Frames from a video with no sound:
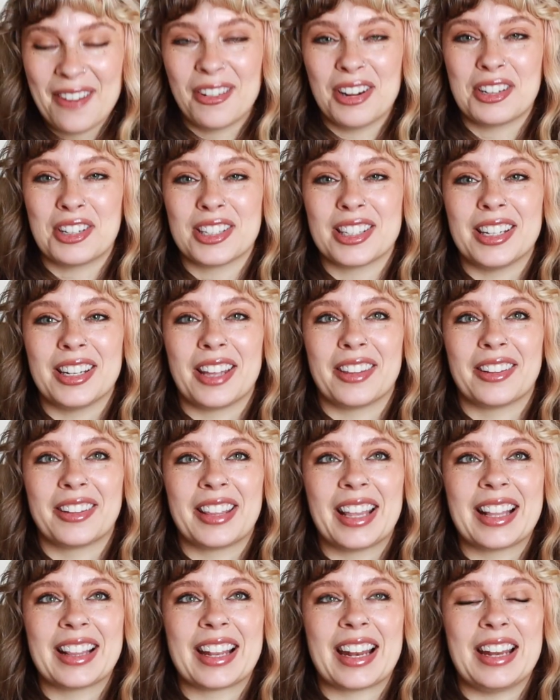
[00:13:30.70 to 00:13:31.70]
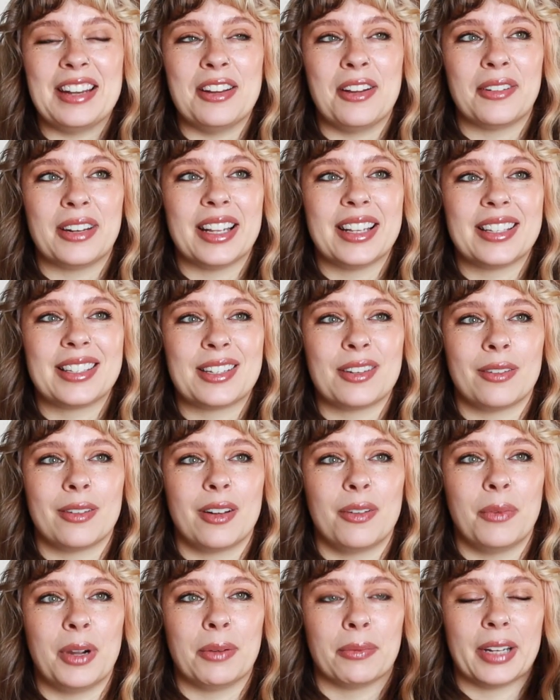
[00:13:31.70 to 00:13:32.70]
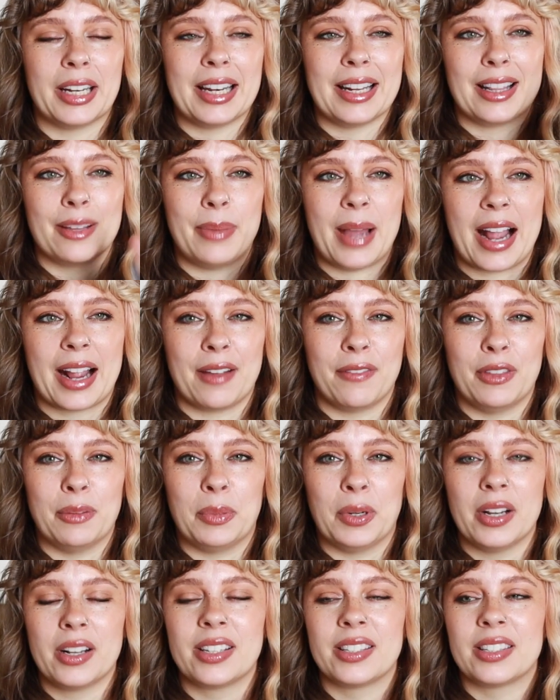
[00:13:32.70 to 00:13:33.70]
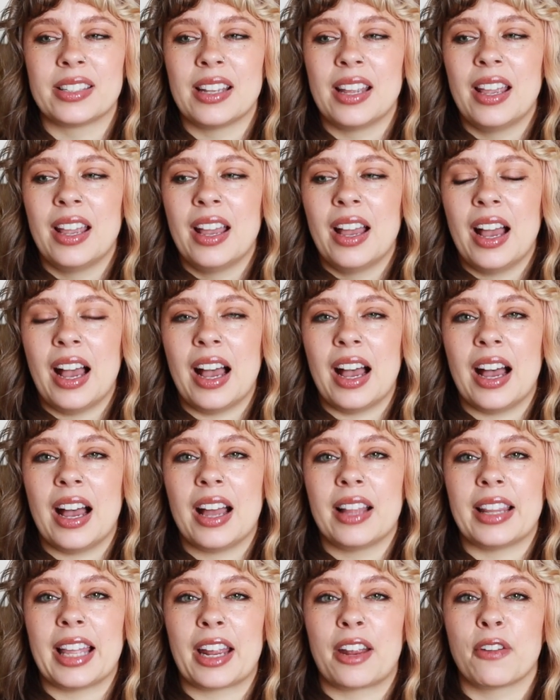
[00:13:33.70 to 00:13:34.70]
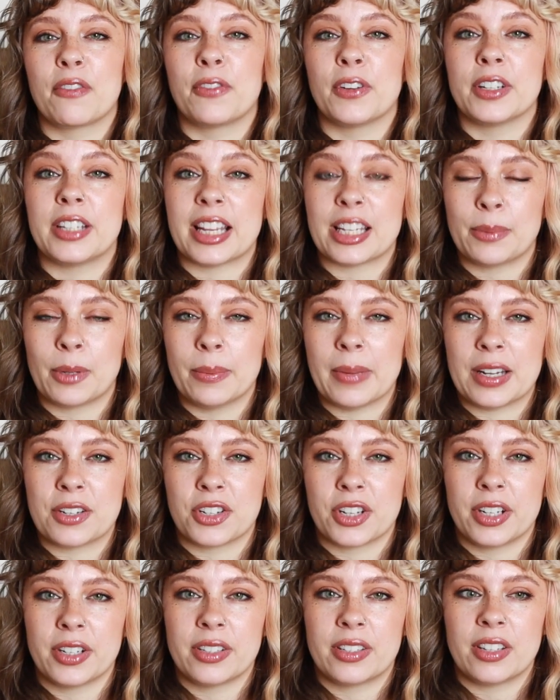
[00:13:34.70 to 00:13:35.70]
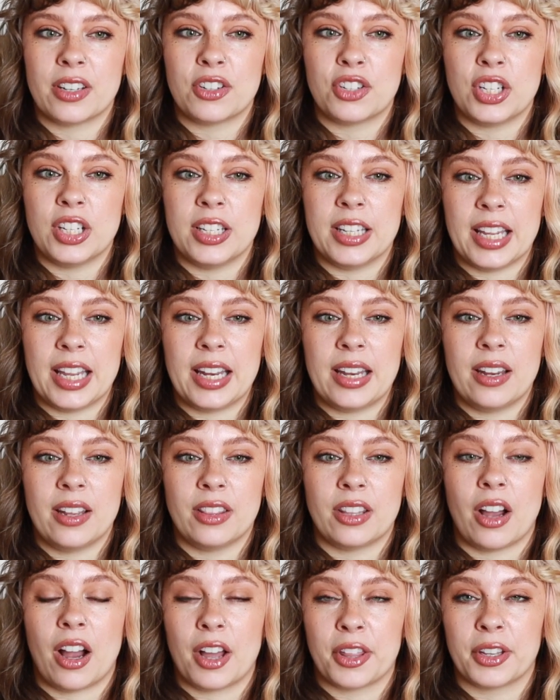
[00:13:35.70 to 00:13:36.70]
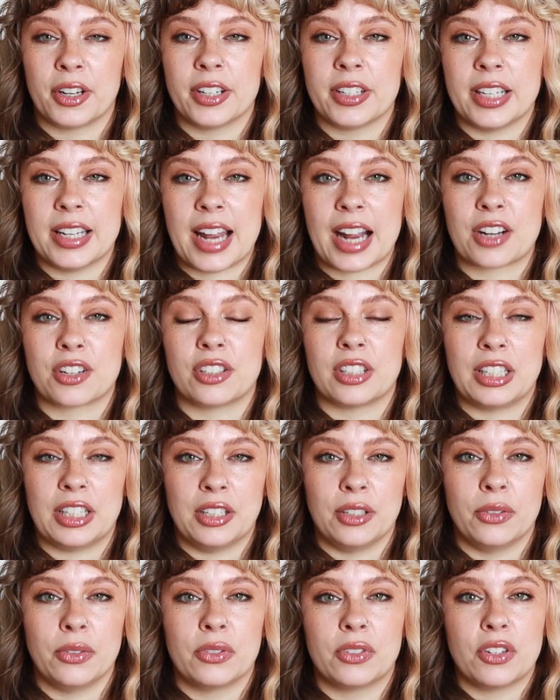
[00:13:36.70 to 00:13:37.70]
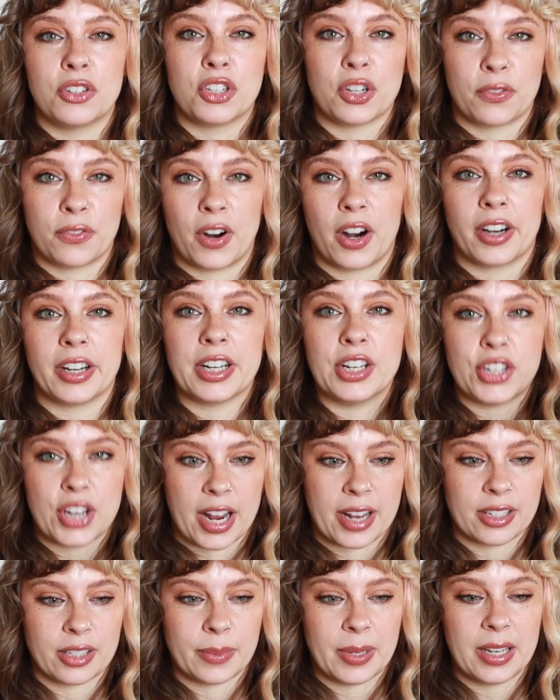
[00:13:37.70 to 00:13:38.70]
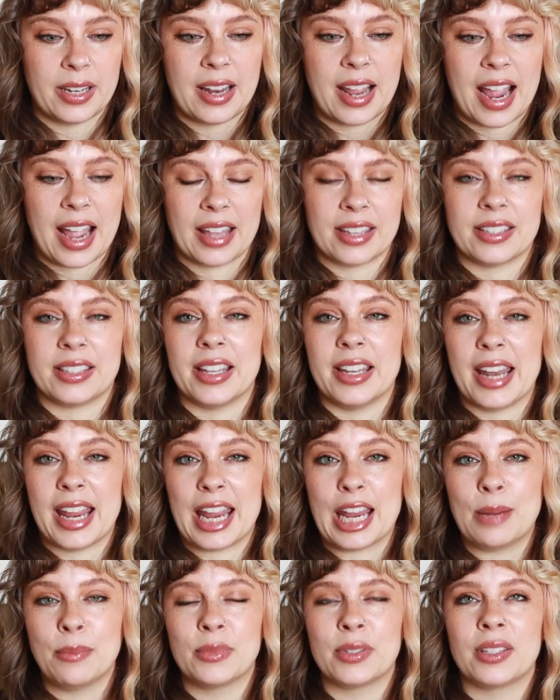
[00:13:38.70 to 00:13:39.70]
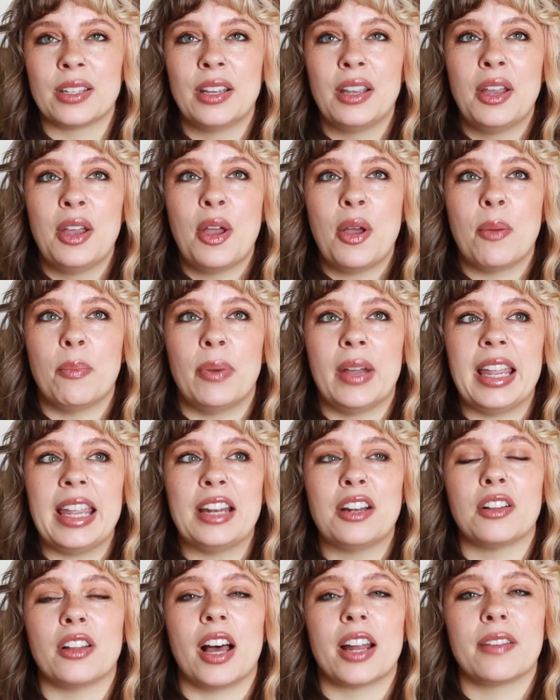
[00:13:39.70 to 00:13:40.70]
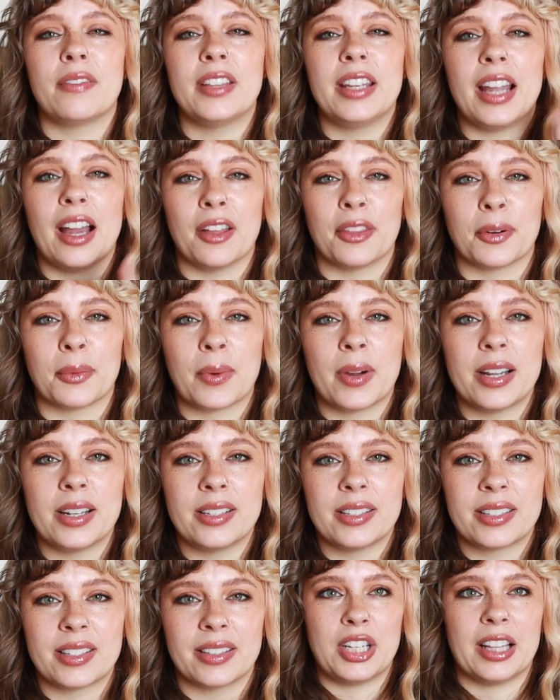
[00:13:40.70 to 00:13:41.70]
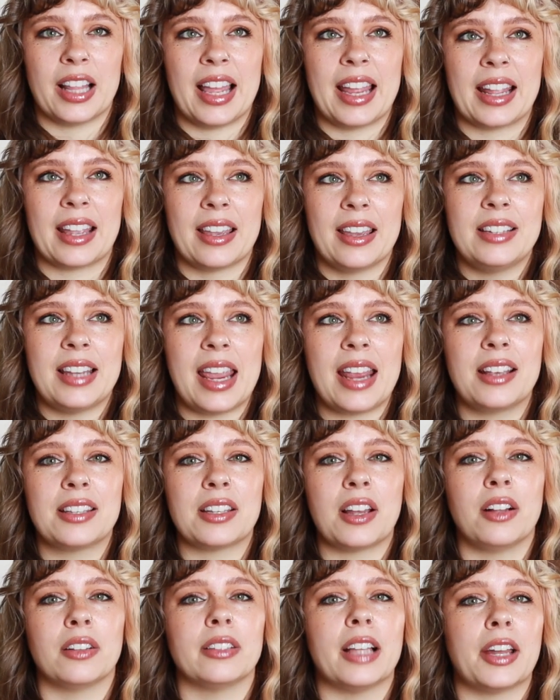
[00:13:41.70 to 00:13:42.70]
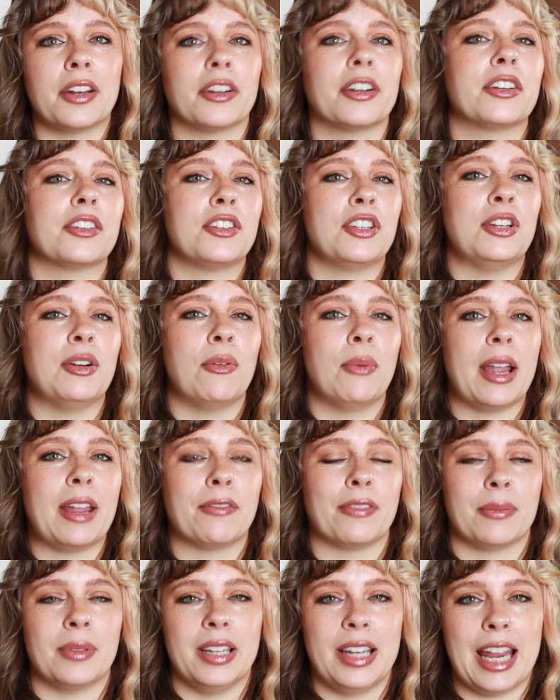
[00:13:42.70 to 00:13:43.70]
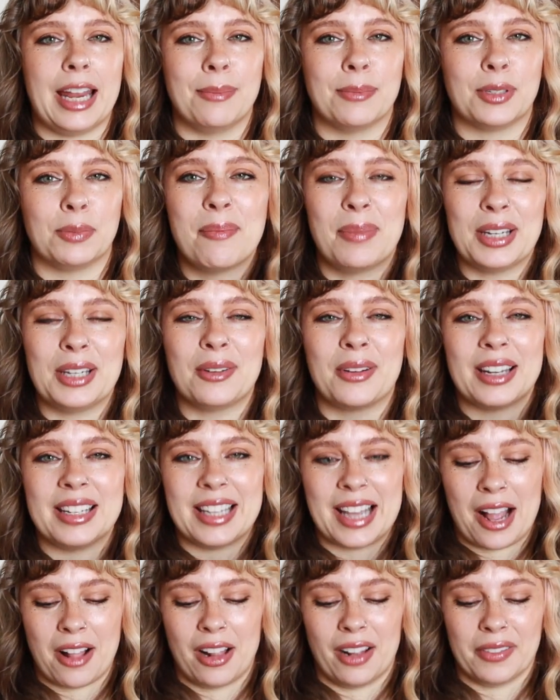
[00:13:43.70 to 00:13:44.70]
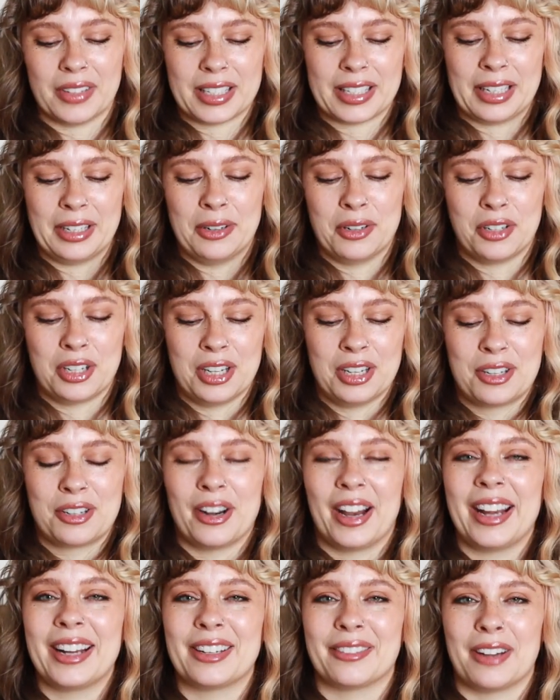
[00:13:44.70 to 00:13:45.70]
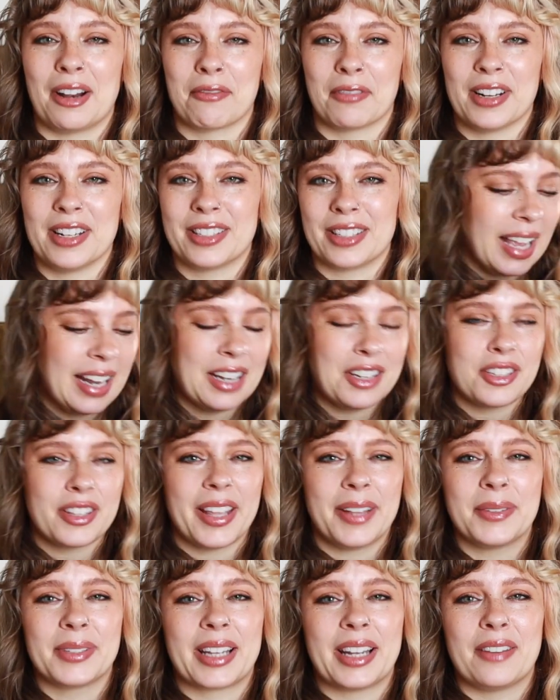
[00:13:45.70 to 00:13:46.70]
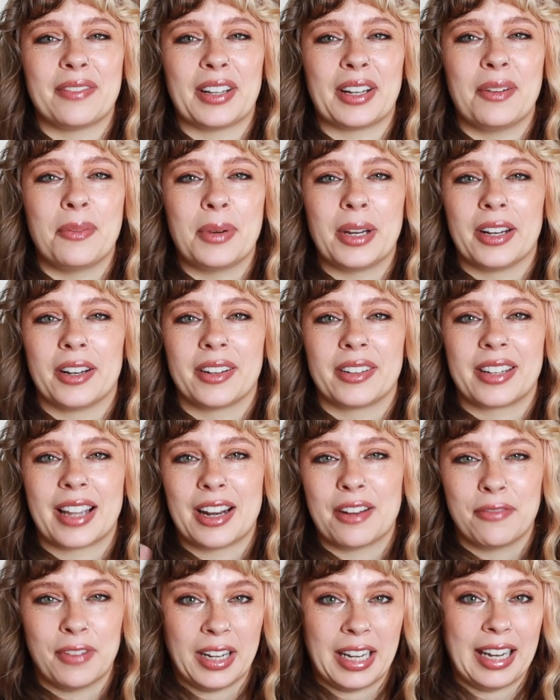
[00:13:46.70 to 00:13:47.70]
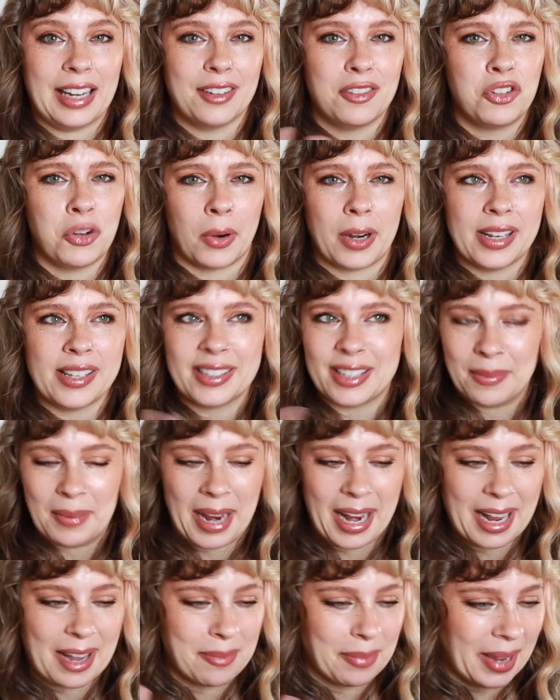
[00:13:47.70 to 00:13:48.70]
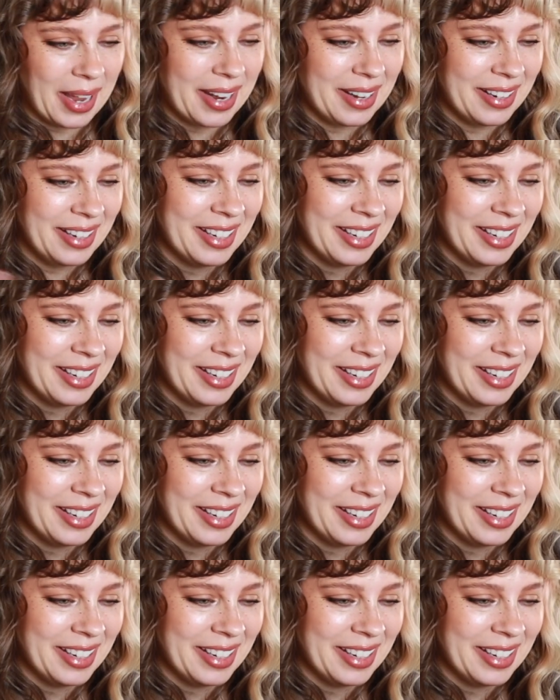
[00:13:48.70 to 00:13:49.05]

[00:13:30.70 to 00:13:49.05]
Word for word: which is another thing that I noticed when reading the back of the books, uh, like for Desperate Measures, she did, the author did actually use Jafar and Jasmine as the names, but in a lot of the other ones she like takes a letter or two away from the names but you can tell obviously who she's trying to reference and I just thought it was kind of like a weird kind of funny choice to make but